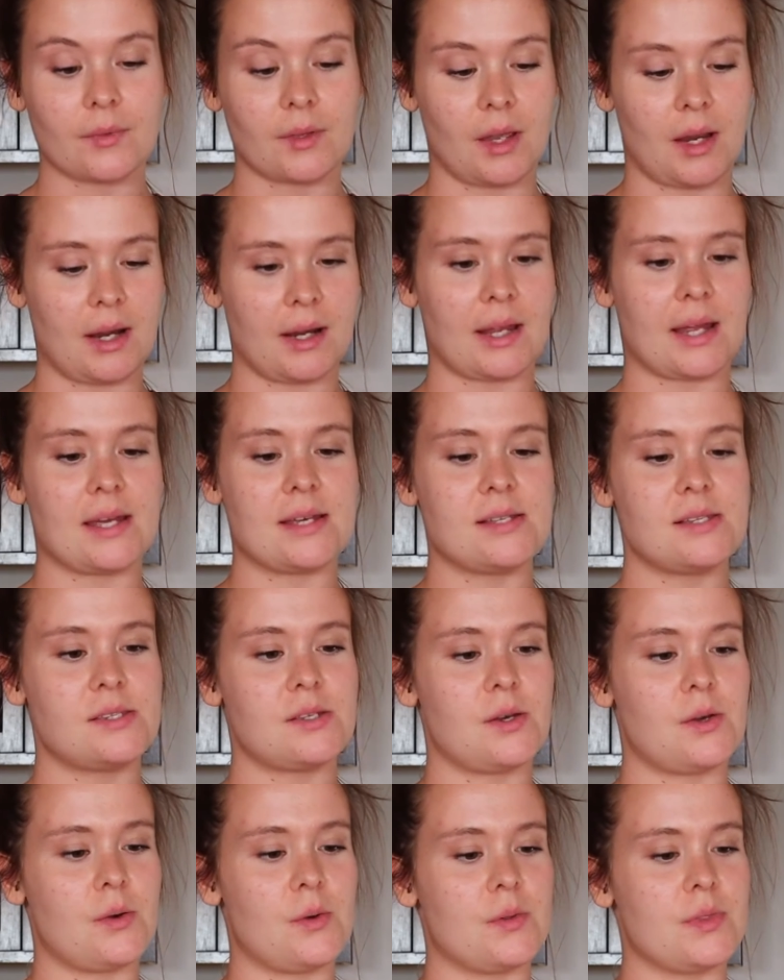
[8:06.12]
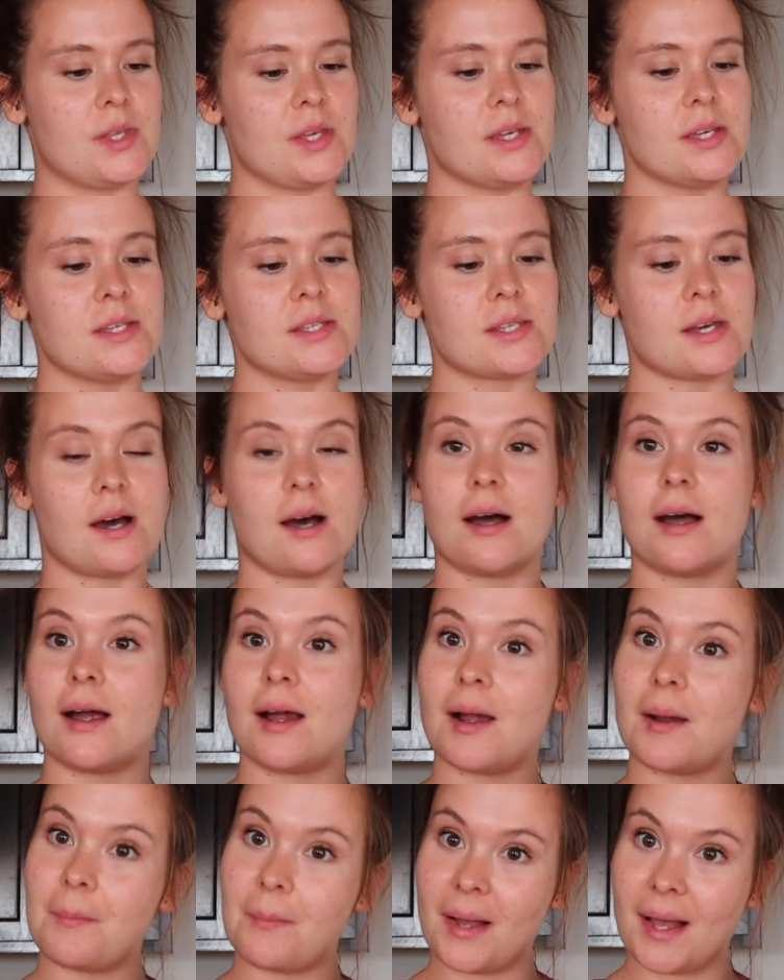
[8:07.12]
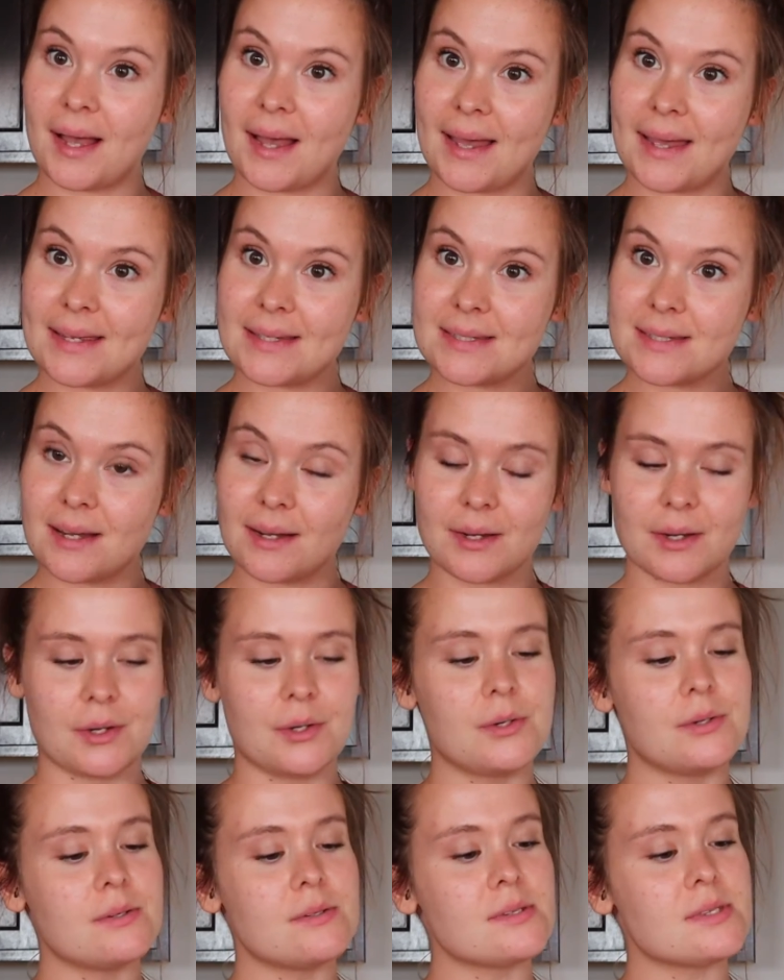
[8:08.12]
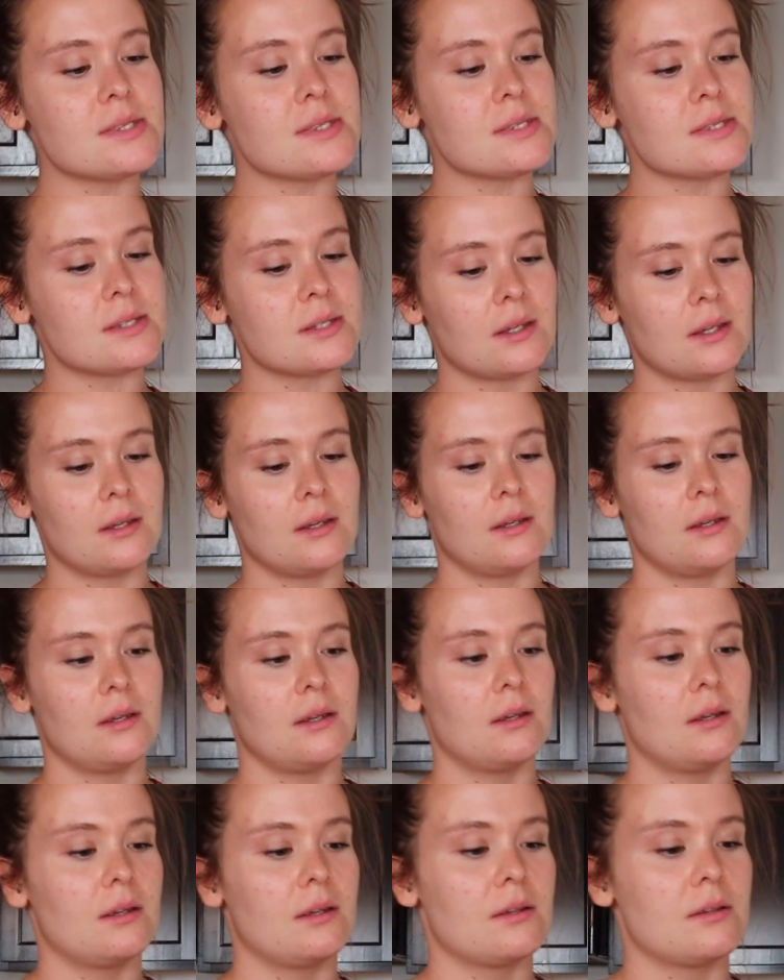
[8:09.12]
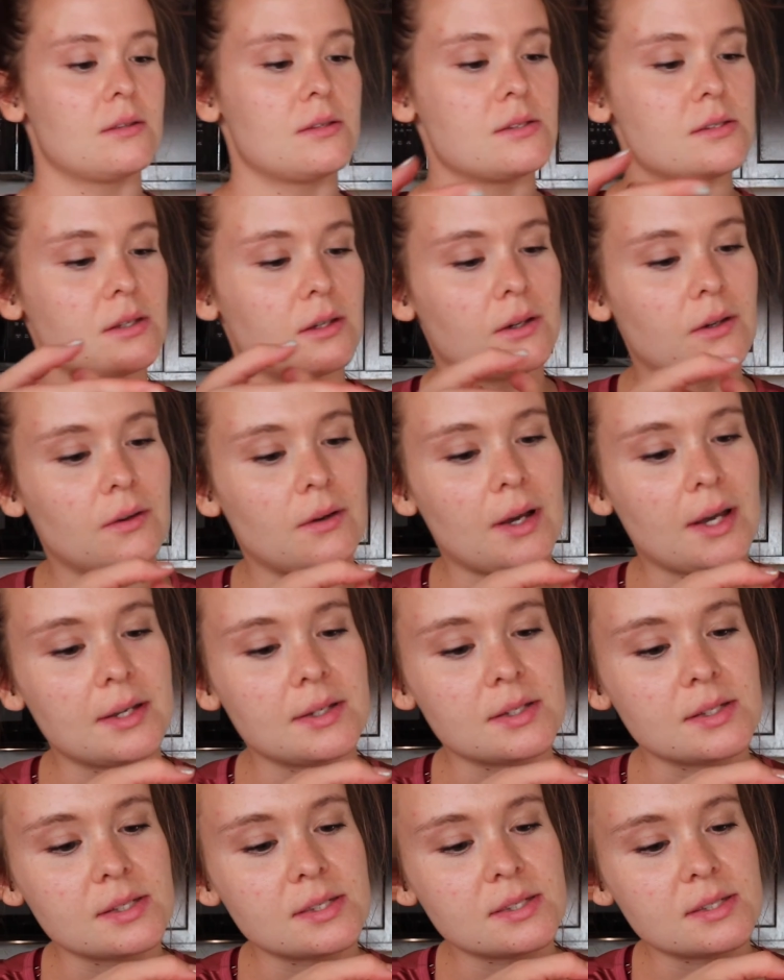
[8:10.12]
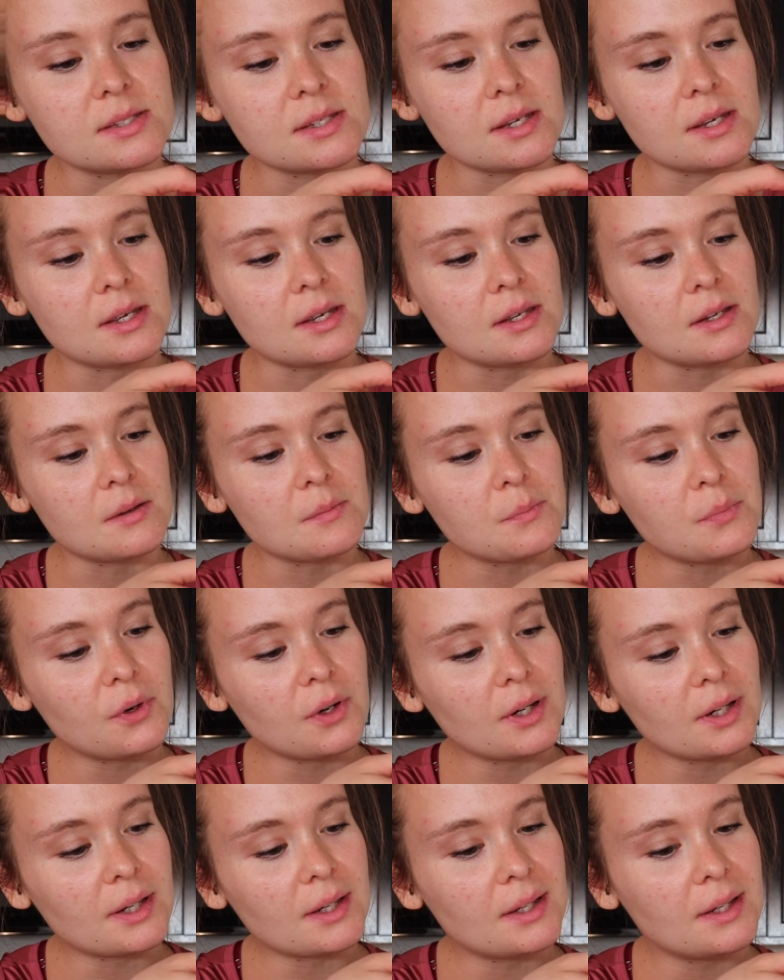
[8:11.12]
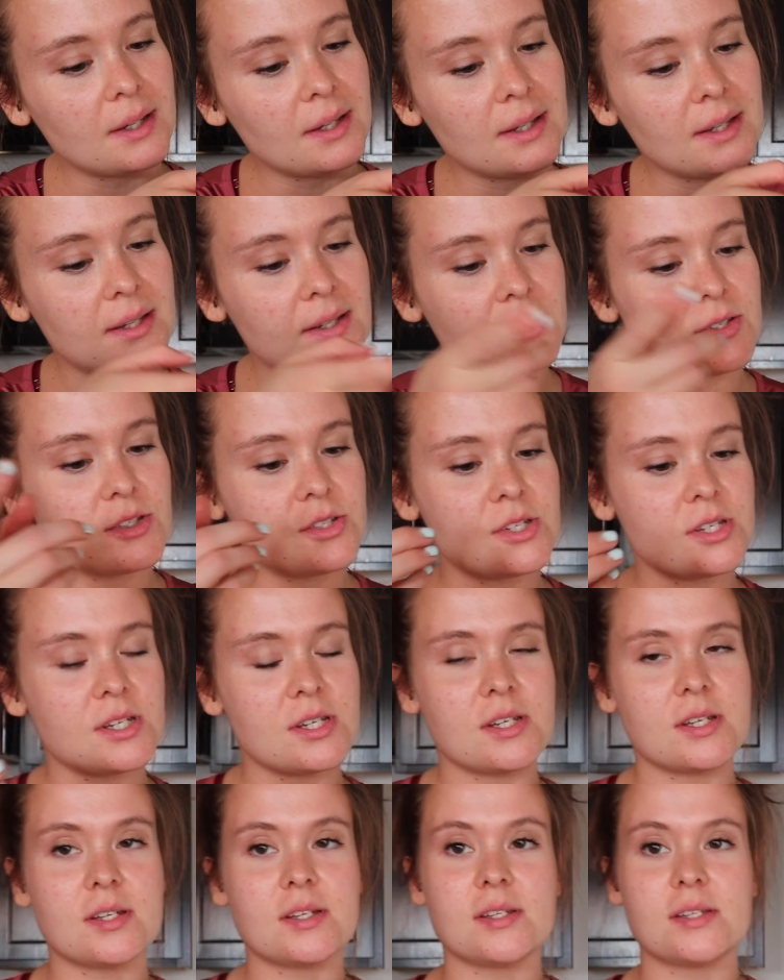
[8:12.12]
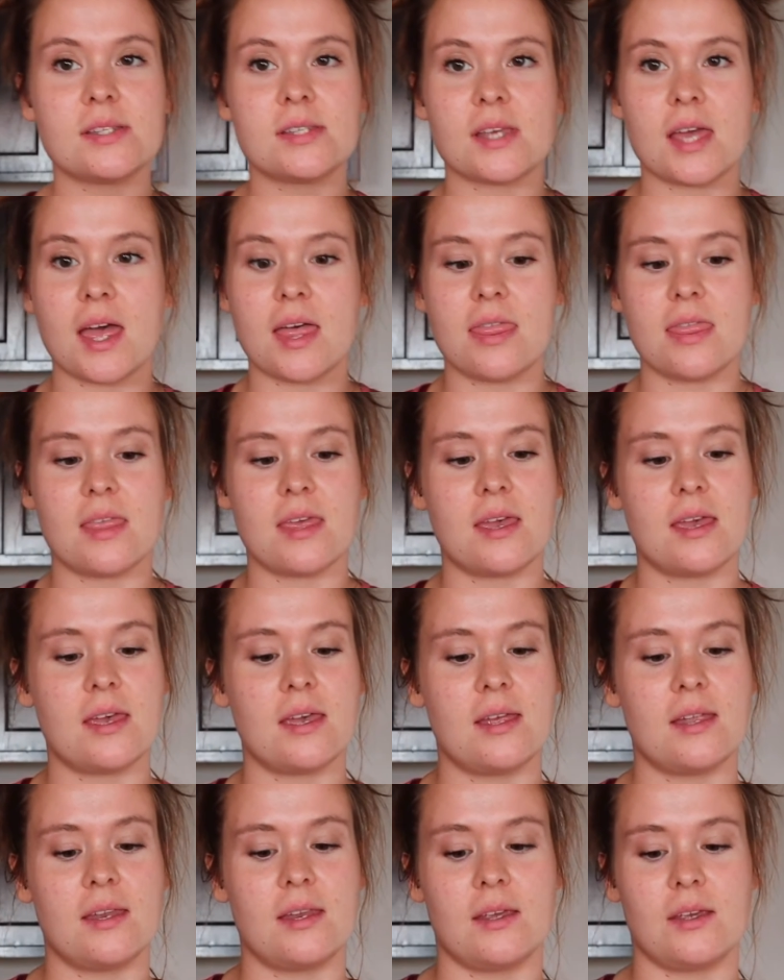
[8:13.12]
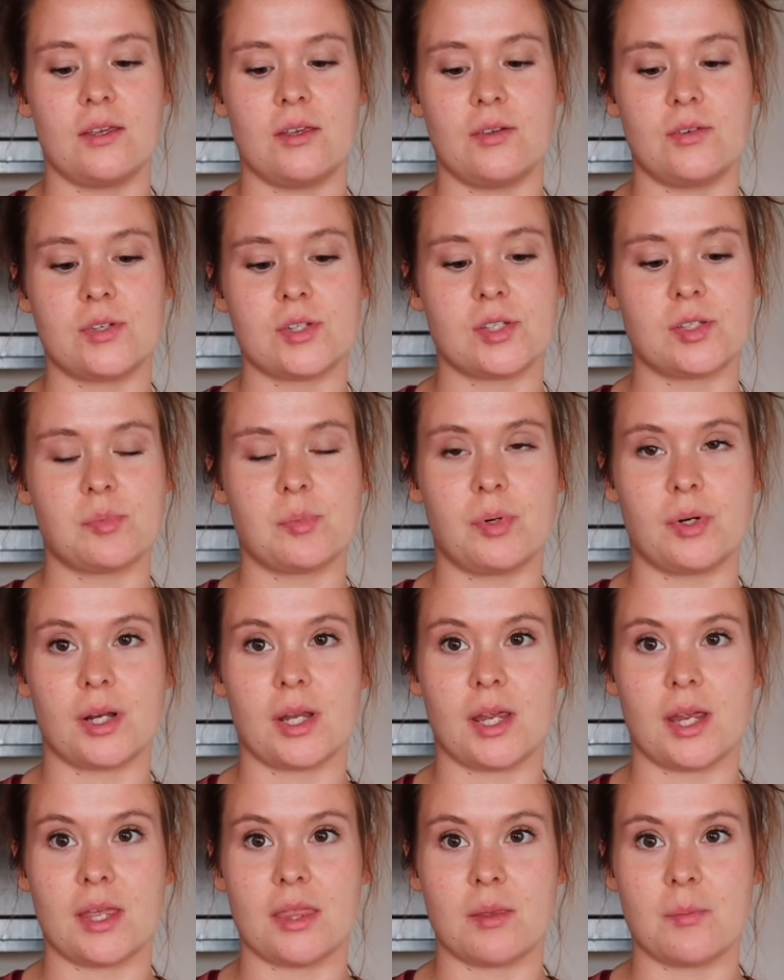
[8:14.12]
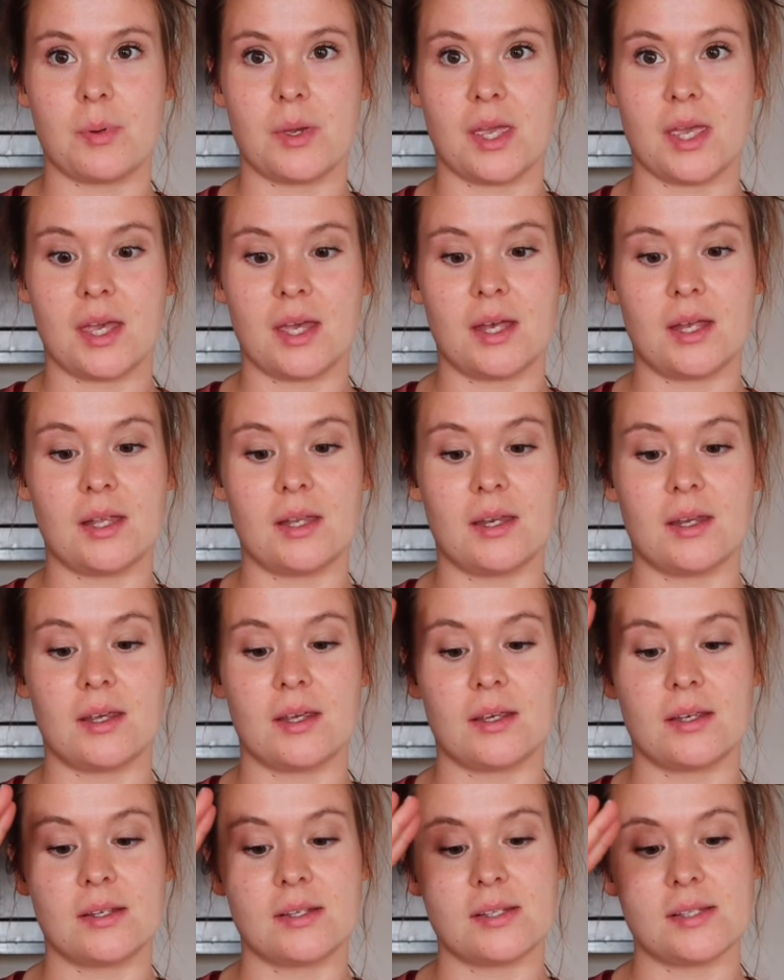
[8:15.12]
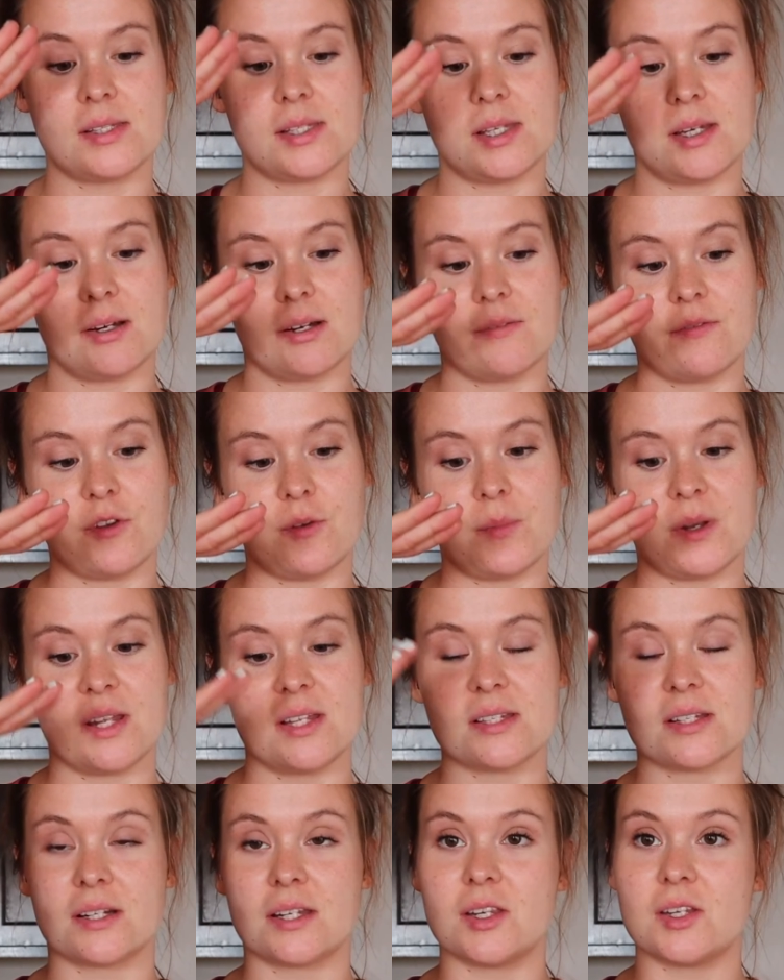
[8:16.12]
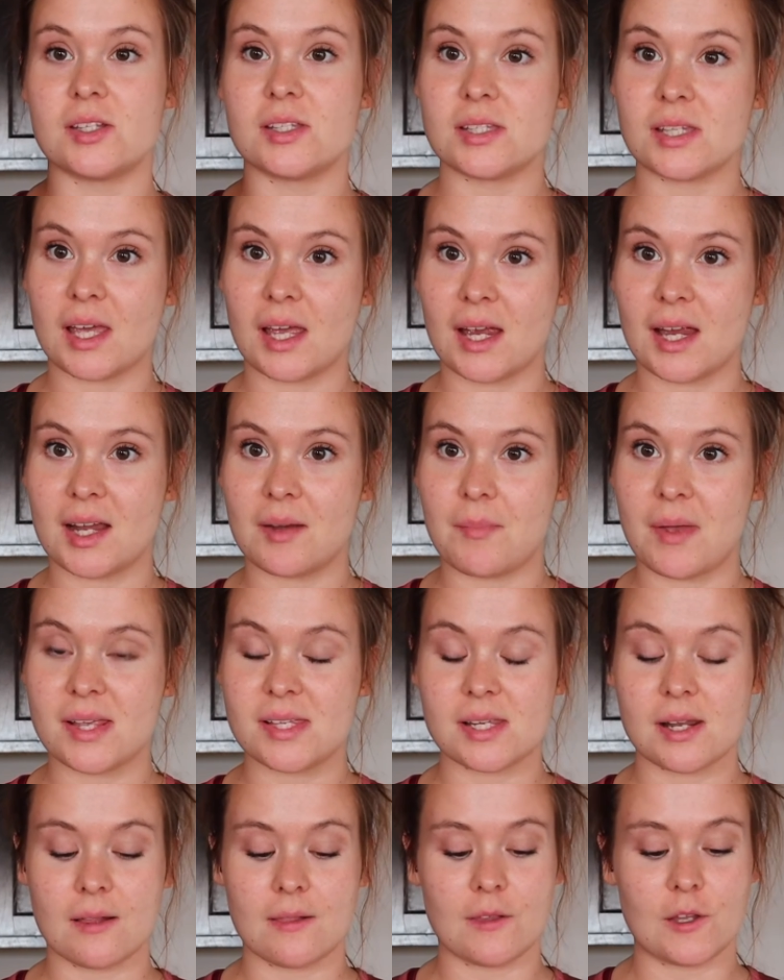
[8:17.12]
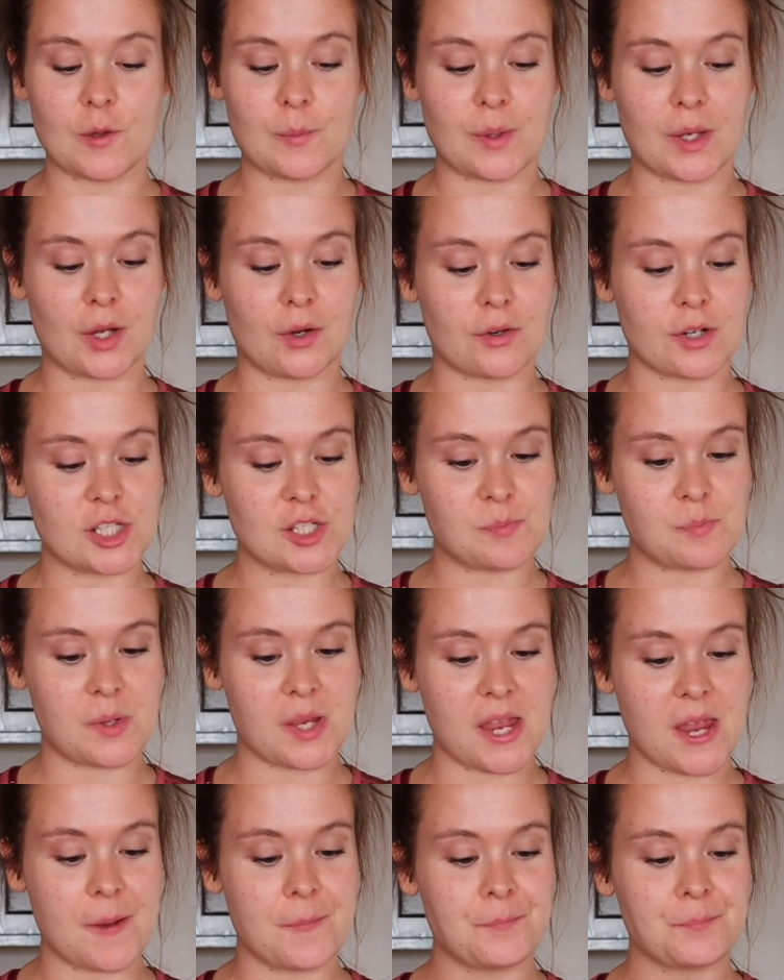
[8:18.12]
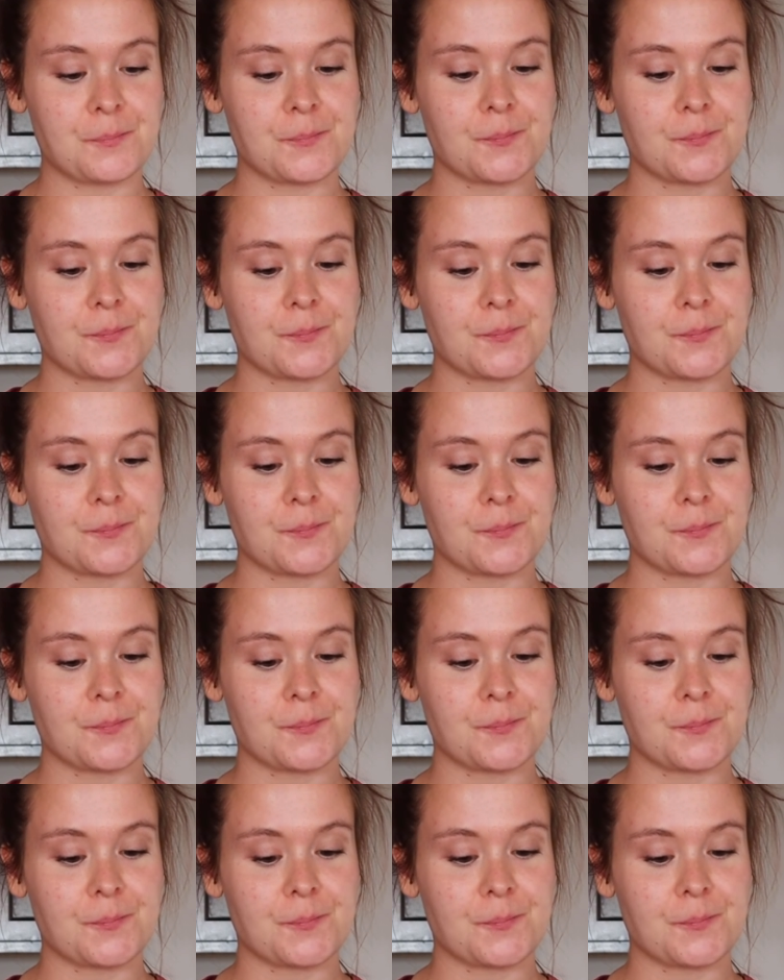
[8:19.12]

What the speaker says: Alright guys, so these are my tacos. So I just did pork and cheese, and then you just put it in the pan, sear it a few minutes on each side, makes it a little bit crispy.